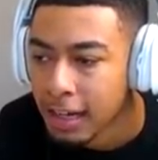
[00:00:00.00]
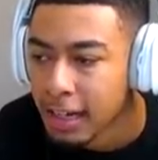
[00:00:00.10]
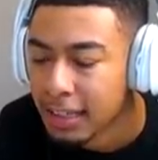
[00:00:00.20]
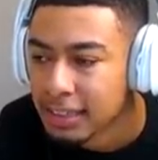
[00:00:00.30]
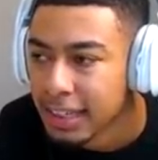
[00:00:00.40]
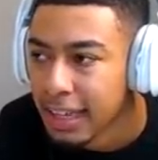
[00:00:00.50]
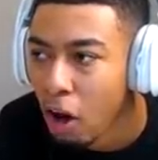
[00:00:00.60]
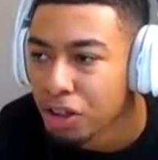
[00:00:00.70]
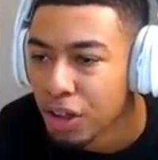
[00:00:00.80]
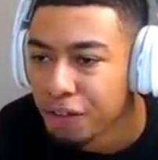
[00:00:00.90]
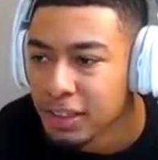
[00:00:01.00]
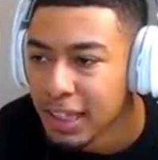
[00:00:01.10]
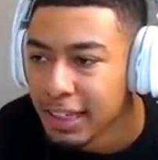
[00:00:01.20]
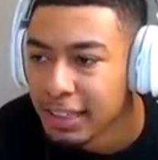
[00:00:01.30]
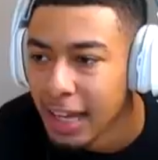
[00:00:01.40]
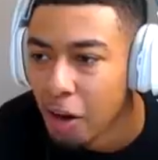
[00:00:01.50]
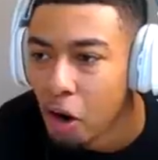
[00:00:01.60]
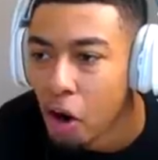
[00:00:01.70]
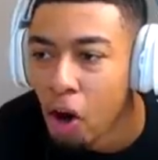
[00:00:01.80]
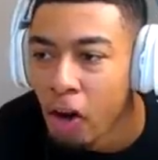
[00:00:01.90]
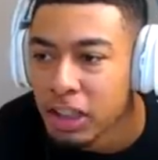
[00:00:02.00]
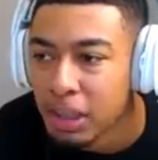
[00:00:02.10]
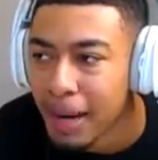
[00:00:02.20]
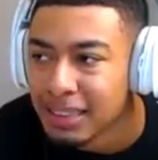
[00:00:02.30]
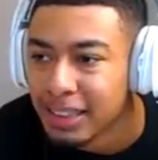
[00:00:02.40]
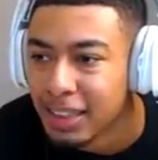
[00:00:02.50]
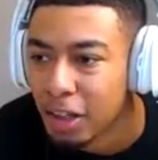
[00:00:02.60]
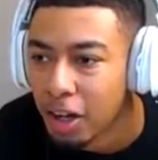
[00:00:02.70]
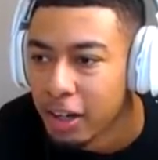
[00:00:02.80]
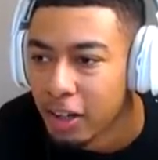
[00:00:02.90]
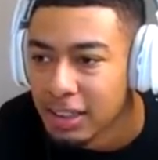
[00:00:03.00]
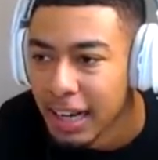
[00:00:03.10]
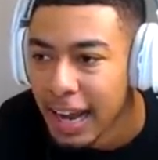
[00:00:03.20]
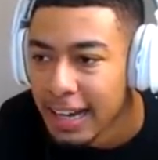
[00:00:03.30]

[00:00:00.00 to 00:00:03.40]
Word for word: I can't see. It also feels like it's like automatically locking onto the